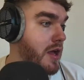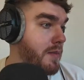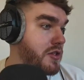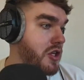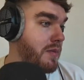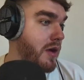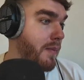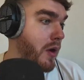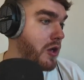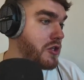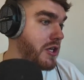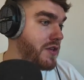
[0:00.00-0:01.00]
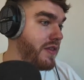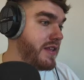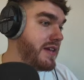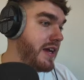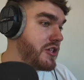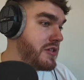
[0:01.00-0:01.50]
Bissouma apologised for these
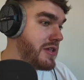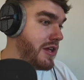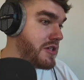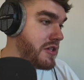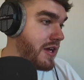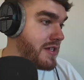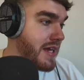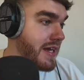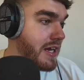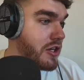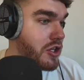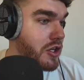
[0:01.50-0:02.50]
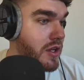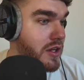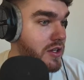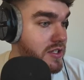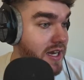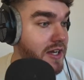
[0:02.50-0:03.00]
actions last night, saying
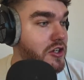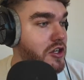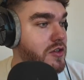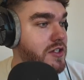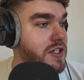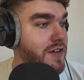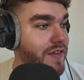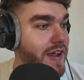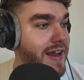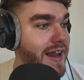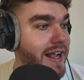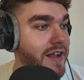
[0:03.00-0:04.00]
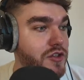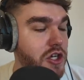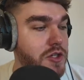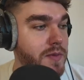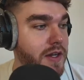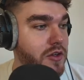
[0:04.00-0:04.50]
he'd used a severe lack of
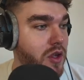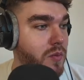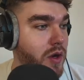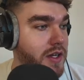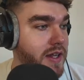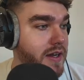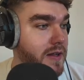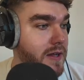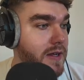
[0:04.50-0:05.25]
judgment in doing what he did.